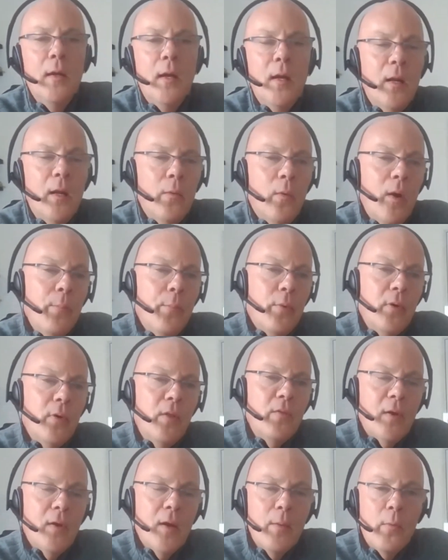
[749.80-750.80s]
And at one point
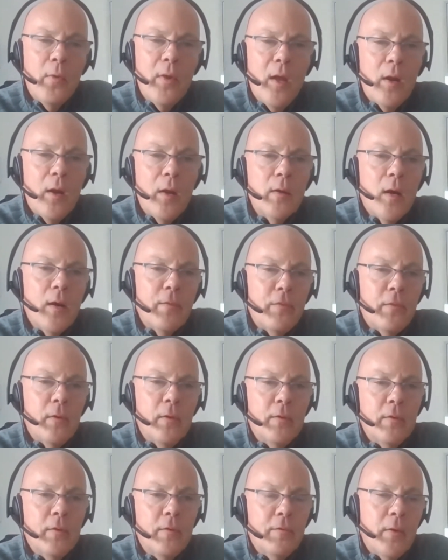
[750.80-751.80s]
in time, we had an
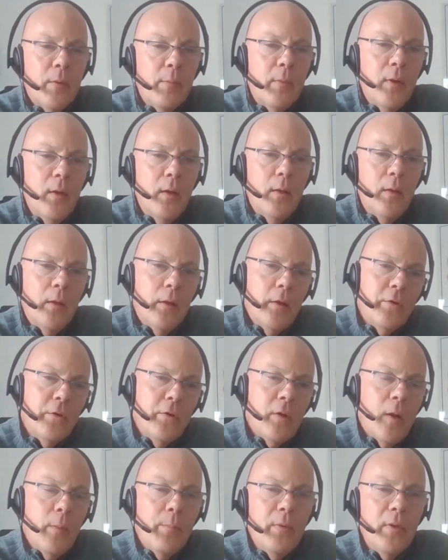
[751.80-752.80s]
offer from a large
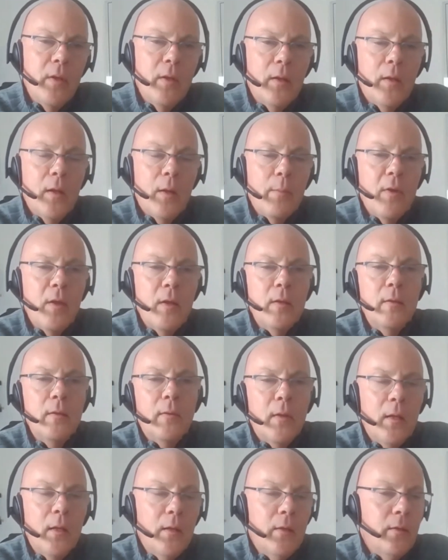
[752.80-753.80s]
company to come in
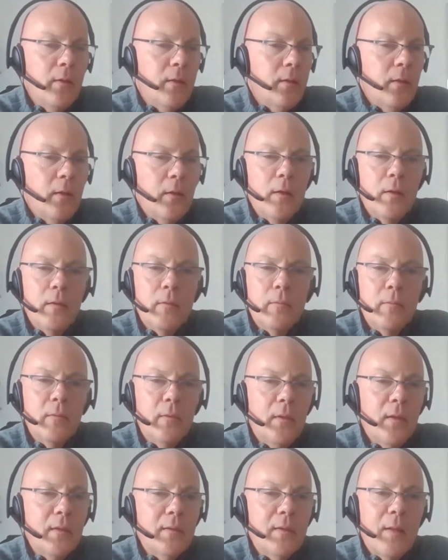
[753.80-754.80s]
and,
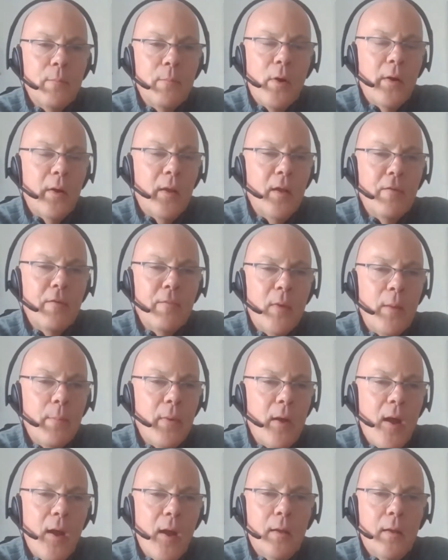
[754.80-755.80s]
got that monkey off my
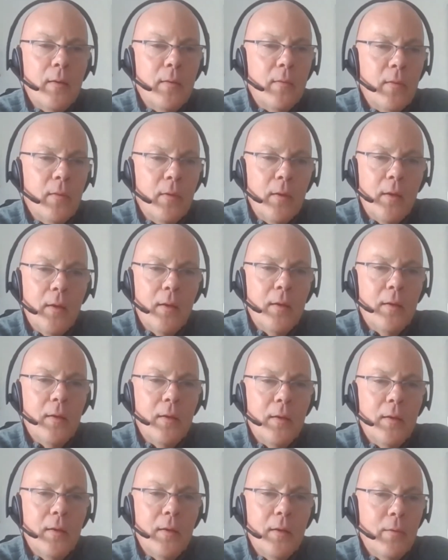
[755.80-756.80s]
back.
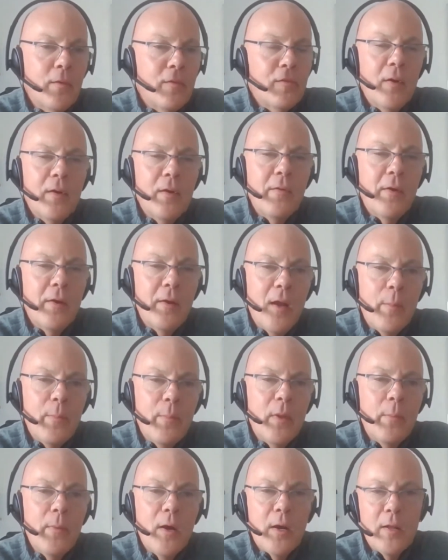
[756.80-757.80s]
And I was very, very
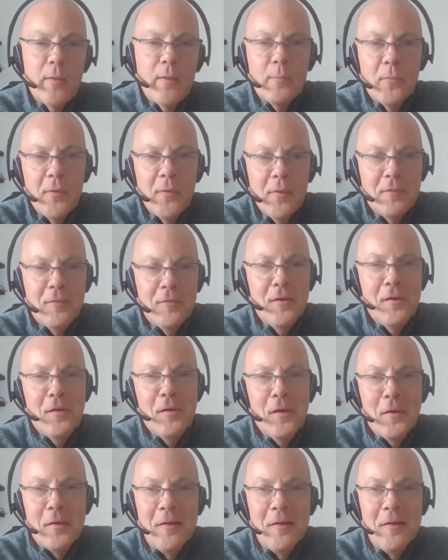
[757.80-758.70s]
happy about it. So